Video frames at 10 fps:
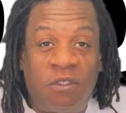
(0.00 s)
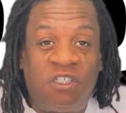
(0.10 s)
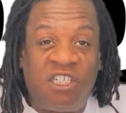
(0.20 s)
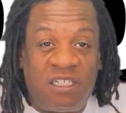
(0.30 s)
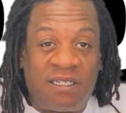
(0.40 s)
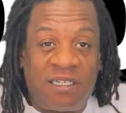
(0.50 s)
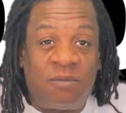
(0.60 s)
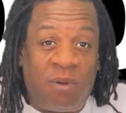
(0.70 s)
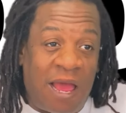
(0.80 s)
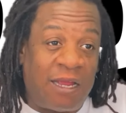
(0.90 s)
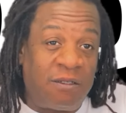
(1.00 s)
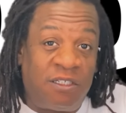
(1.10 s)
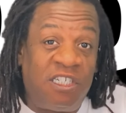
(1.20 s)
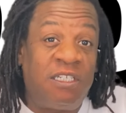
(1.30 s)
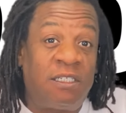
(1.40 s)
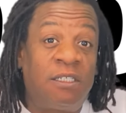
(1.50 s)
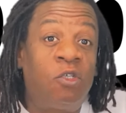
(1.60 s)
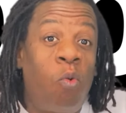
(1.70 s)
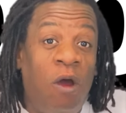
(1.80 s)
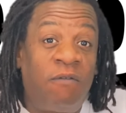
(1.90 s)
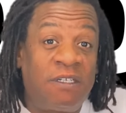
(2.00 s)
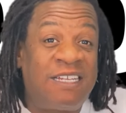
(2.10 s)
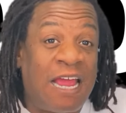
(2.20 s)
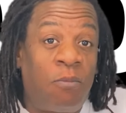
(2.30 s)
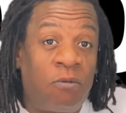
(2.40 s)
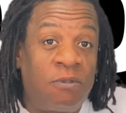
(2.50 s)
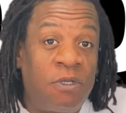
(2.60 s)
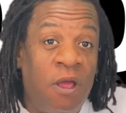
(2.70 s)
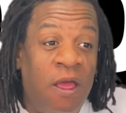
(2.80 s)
Jesus' 12 disciples.